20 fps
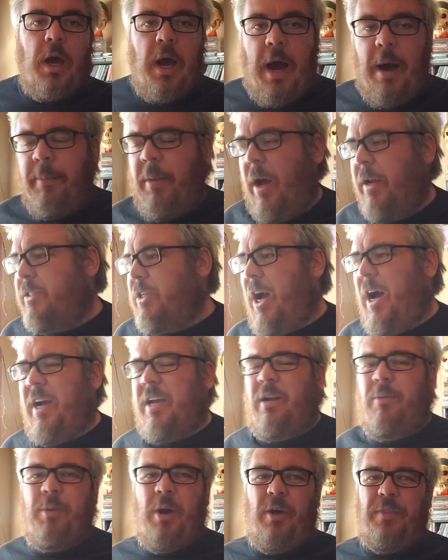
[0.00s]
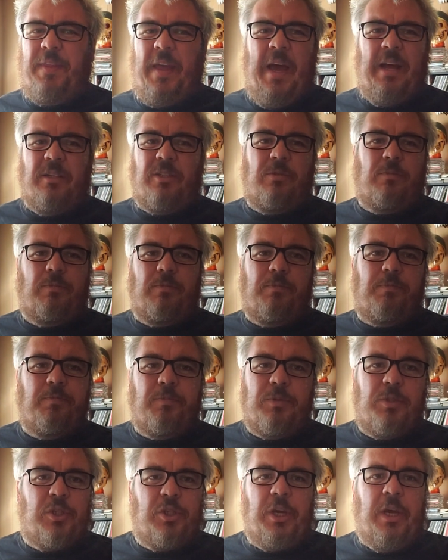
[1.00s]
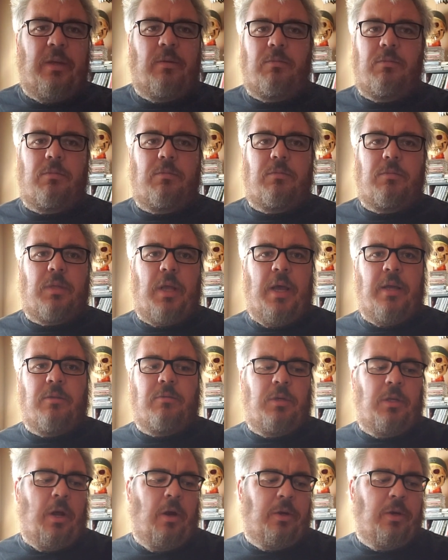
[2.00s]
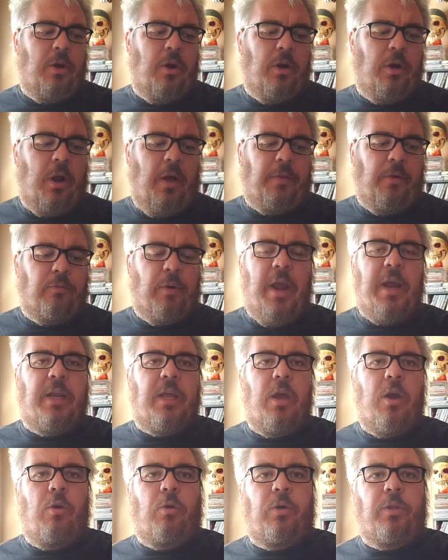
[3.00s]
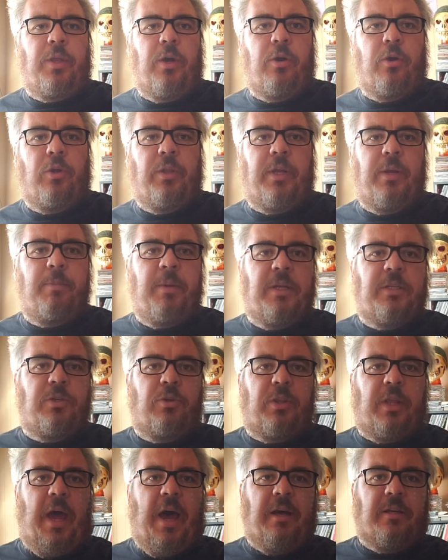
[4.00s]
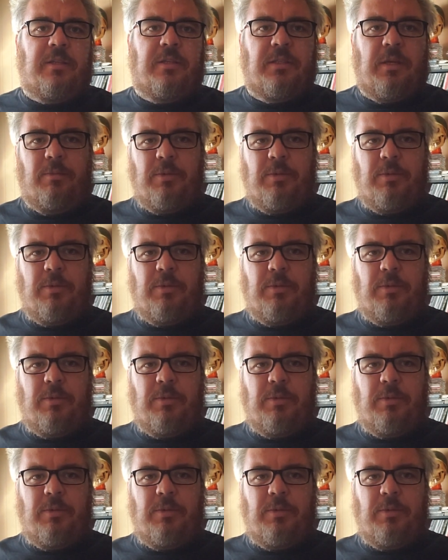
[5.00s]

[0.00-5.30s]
I'm not talking about that shit that you heard on the radio in the early to mid 2000s.